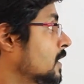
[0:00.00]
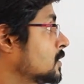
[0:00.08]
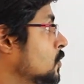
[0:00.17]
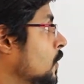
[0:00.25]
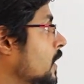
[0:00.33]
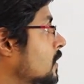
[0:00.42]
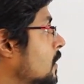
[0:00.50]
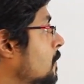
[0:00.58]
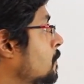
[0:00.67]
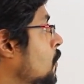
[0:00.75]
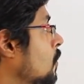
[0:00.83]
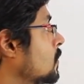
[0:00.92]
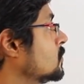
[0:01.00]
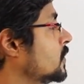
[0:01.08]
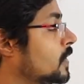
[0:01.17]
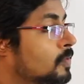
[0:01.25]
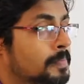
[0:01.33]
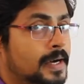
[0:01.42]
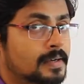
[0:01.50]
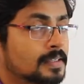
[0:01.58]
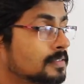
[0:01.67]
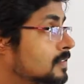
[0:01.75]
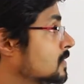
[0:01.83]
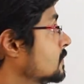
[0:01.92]
let's look at the problems we have to
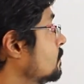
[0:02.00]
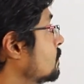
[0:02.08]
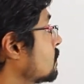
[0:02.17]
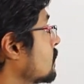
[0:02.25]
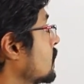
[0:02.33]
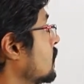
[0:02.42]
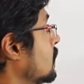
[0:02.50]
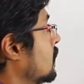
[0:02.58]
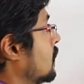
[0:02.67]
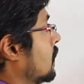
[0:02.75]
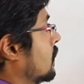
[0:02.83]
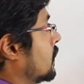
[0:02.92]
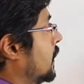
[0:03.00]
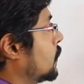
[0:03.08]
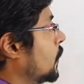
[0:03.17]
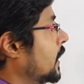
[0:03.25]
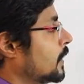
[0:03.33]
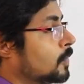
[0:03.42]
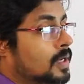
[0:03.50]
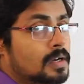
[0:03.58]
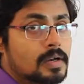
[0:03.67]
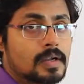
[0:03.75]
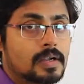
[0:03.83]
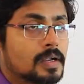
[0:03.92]
practice.
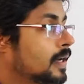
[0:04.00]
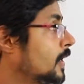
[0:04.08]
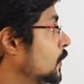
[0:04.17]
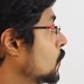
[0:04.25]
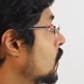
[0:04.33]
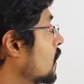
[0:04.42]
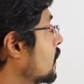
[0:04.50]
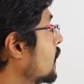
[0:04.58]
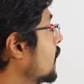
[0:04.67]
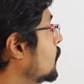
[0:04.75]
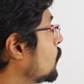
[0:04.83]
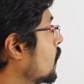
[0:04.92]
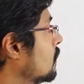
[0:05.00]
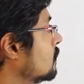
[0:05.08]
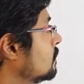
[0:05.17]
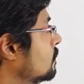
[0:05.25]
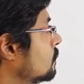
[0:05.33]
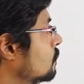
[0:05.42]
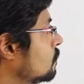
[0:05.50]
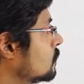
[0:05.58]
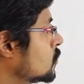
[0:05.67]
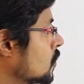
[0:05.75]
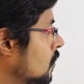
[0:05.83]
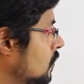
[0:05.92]
321 into 112.
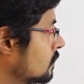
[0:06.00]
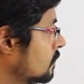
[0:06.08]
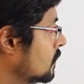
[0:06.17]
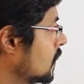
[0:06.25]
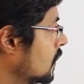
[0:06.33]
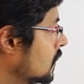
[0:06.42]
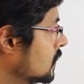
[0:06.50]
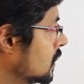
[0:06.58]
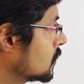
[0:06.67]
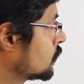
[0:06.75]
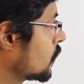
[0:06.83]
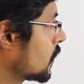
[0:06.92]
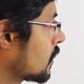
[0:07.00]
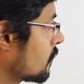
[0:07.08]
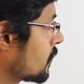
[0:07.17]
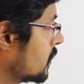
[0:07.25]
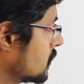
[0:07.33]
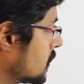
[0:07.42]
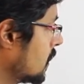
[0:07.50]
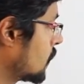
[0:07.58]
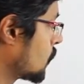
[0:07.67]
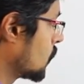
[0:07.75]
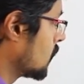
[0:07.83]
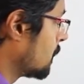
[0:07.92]
So just for your reference, I will
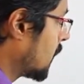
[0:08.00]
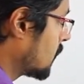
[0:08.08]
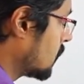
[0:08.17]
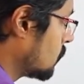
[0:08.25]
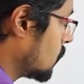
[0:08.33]
draw the pattern